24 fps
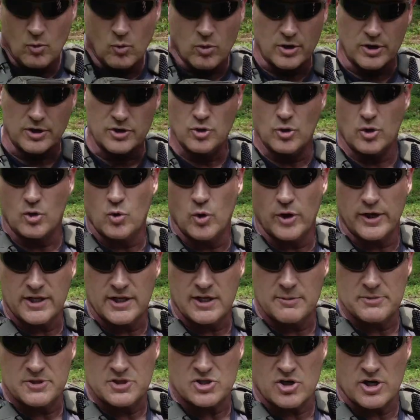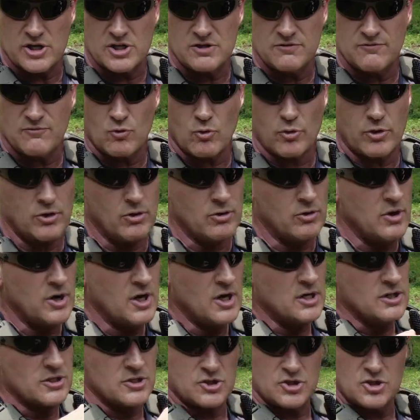We're going to do a quick demonstration for you
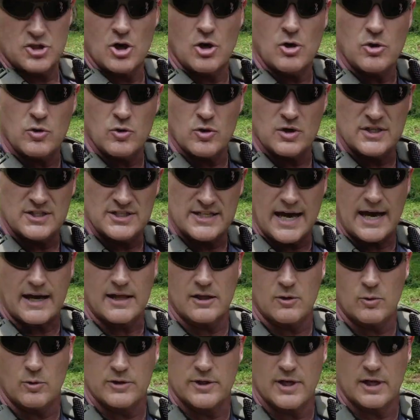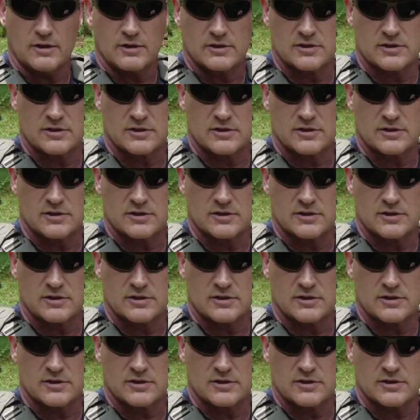to show you exactly what that